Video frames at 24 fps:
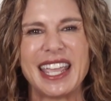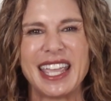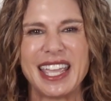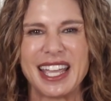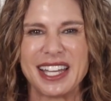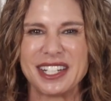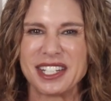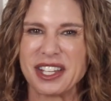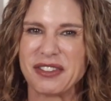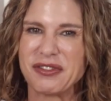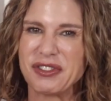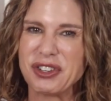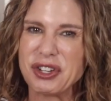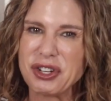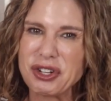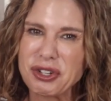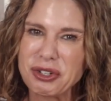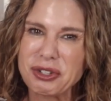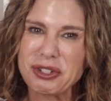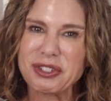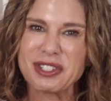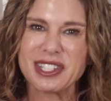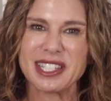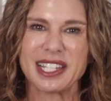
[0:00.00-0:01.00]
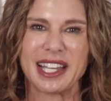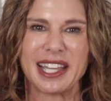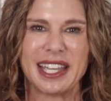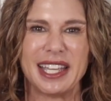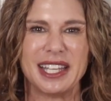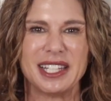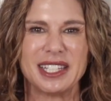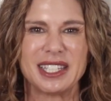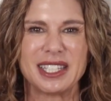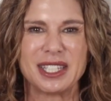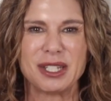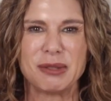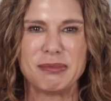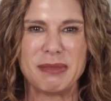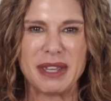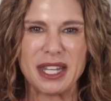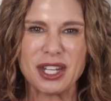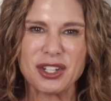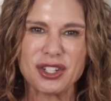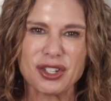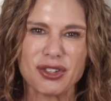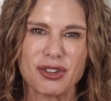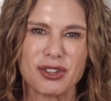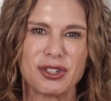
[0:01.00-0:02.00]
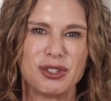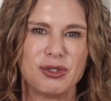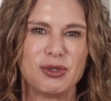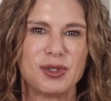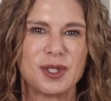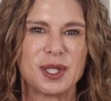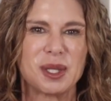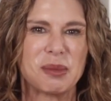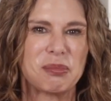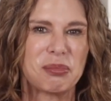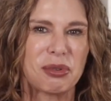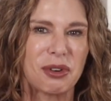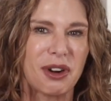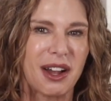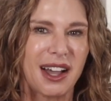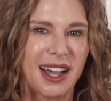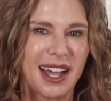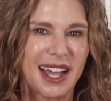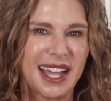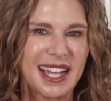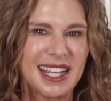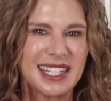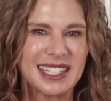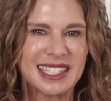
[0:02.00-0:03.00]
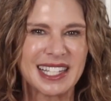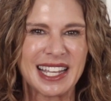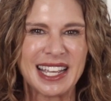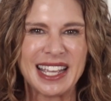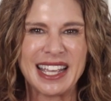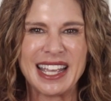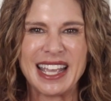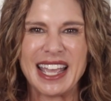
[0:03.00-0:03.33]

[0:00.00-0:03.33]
and of neuroscience to make sure you surprise